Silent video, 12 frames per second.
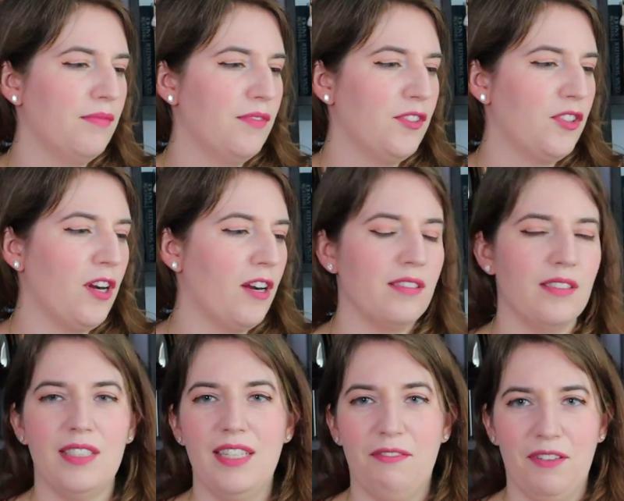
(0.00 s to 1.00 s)
start
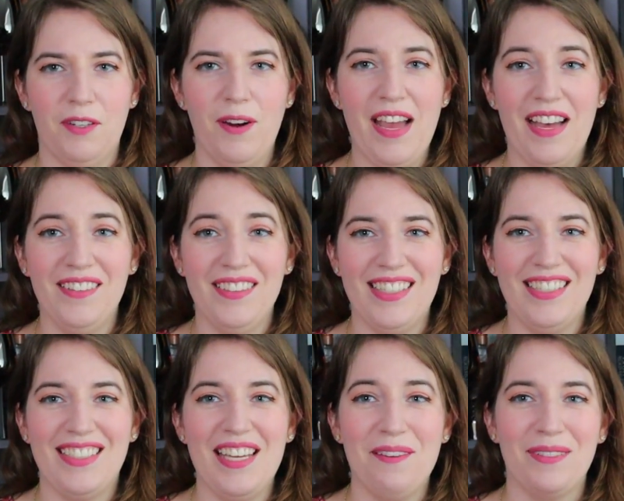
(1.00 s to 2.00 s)
sniffing around to
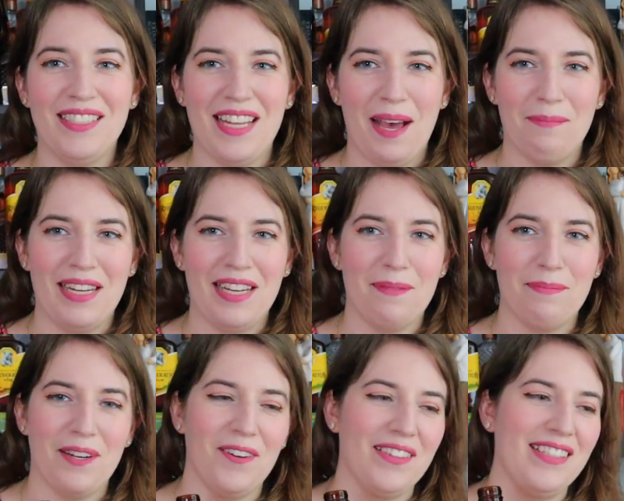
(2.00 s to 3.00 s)
see what's happening up
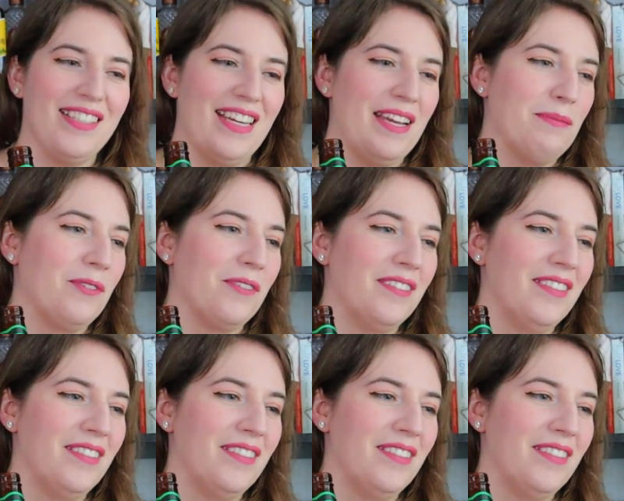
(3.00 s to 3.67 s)
here on this table.